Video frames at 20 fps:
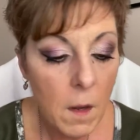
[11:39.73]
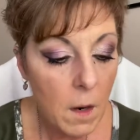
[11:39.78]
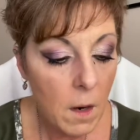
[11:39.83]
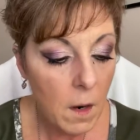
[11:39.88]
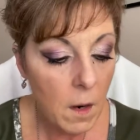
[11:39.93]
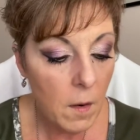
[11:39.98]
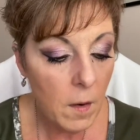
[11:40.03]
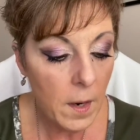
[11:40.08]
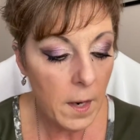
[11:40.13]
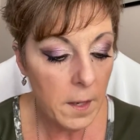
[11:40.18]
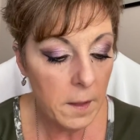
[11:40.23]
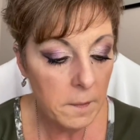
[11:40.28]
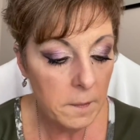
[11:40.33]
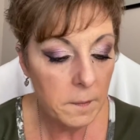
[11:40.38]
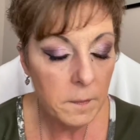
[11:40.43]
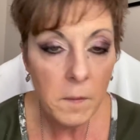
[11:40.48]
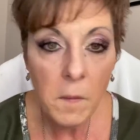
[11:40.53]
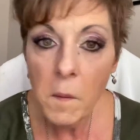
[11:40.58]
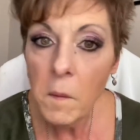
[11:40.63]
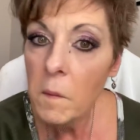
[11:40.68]
All right,
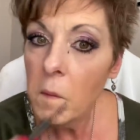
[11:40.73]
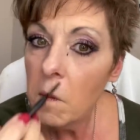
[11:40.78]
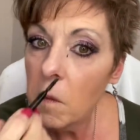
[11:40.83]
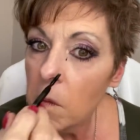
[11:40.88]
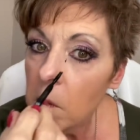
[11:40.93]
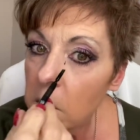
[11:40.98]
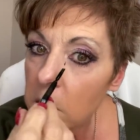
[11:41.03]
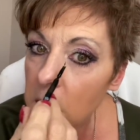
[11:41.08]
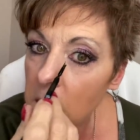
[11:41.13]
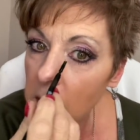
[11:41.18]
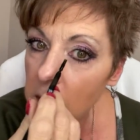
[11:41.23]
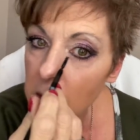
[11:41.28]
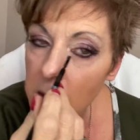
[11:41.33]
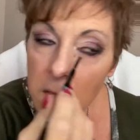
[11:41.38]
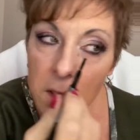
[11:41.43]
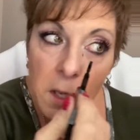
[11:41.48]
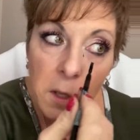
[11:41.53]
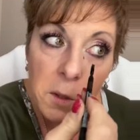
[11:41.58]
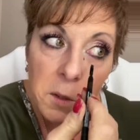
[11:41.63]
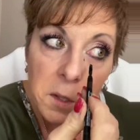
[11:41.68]
let's get
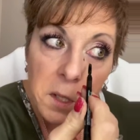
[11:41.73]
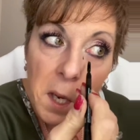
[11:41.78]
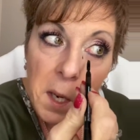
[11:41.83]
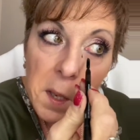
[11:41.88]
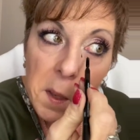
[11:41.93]
this other side.